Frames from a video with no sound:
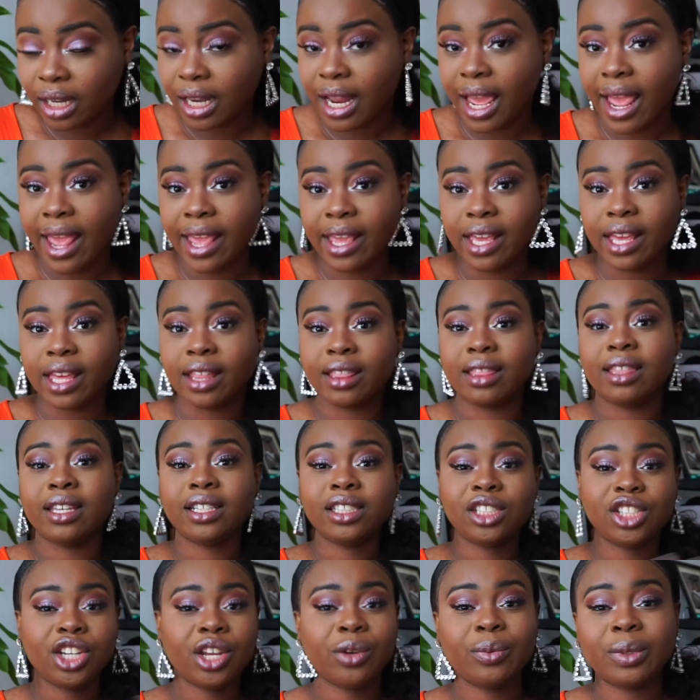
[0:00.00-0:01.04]
Like,
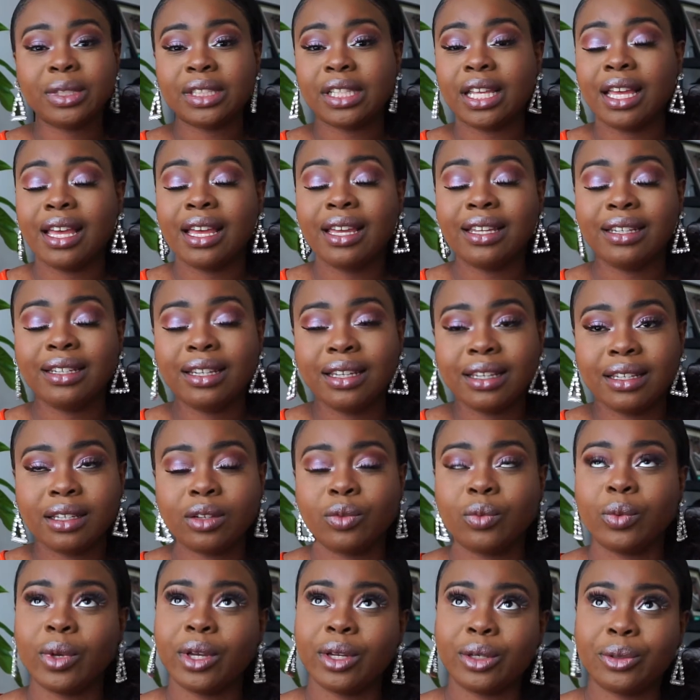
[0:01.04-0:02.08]
this year was un
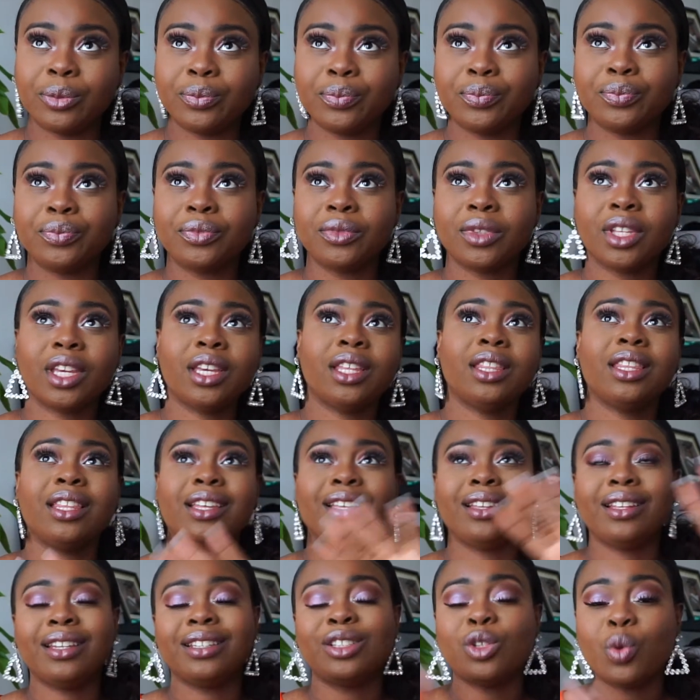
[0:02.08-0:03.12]
well
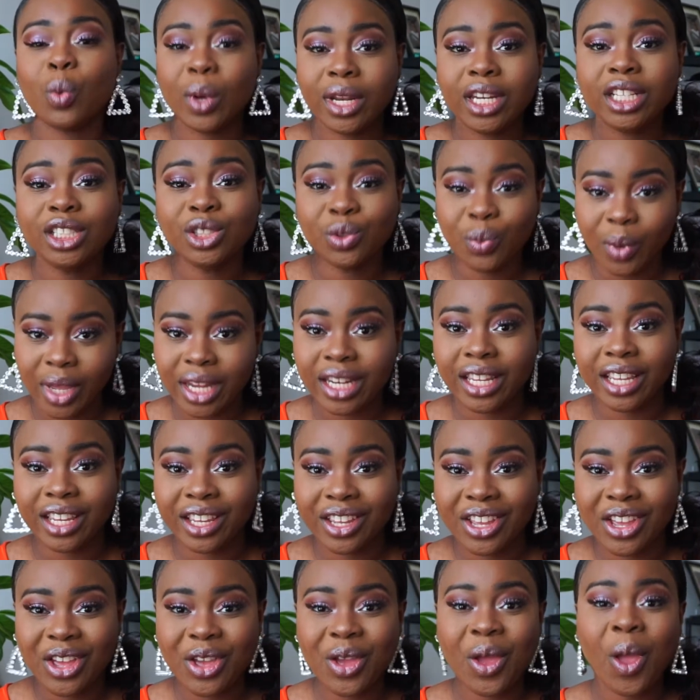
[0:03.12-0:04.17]
the twenty
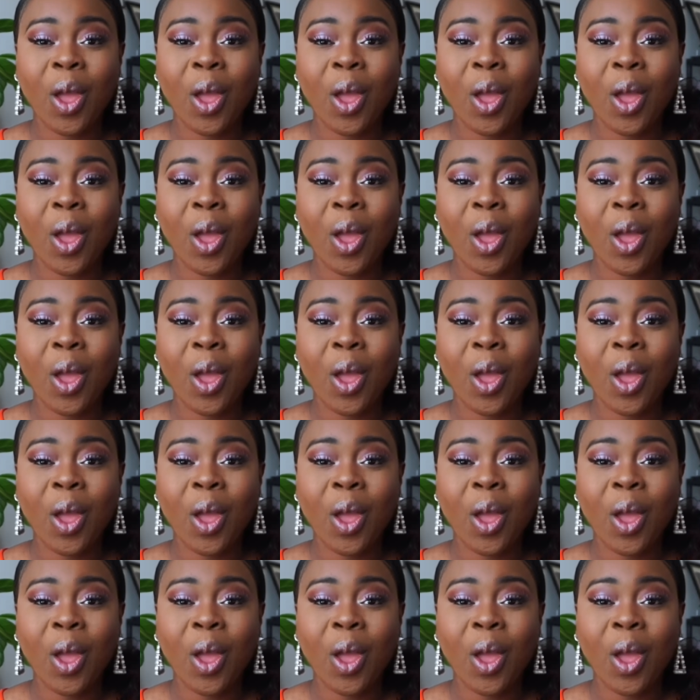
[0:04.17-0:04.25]
twenty